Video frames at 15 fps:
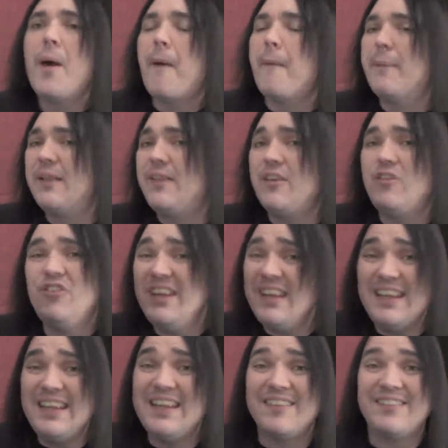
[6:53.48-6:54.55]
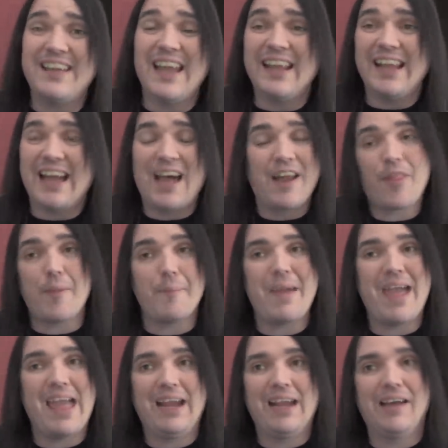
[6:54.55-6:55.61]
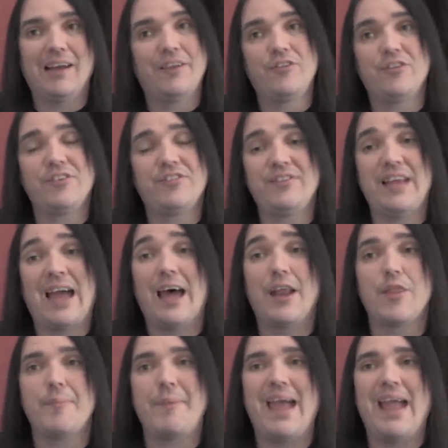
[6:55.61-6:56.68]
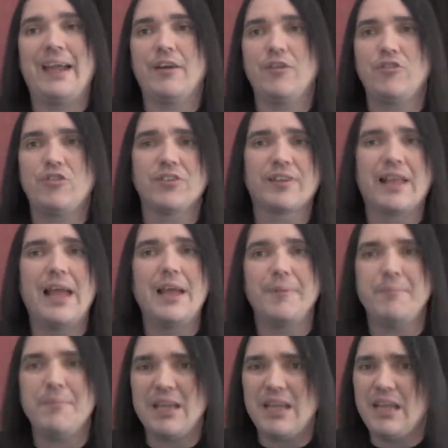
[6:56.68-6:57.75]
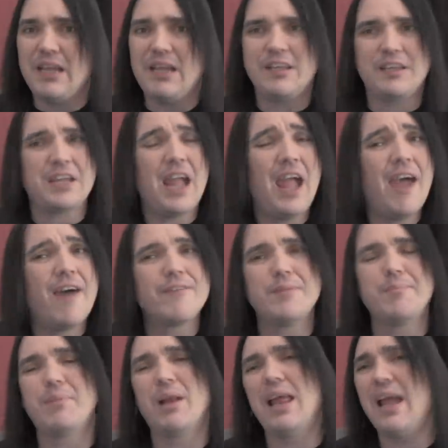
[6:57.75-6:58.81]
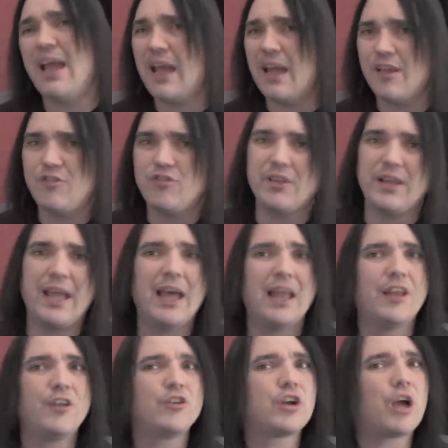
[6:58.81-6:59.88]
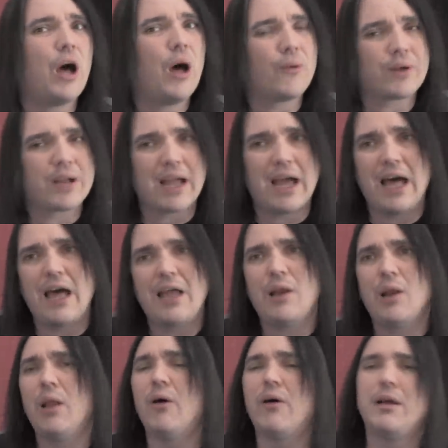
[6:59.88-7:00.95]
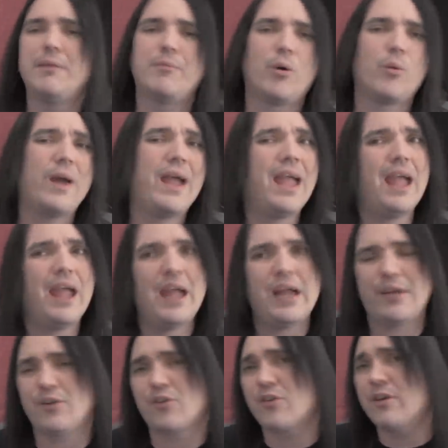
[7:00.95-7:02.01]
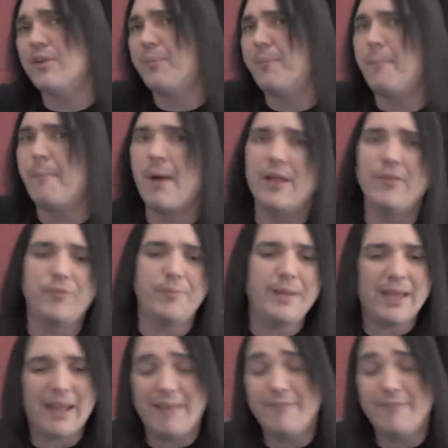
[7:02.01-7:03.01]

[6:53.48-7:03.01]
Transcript: But the genie is getting out of the bag, hell, just out of the bag here, just like me and Kevin Blanche and Helen Caldicott, Lauren Murray and Chris Busby and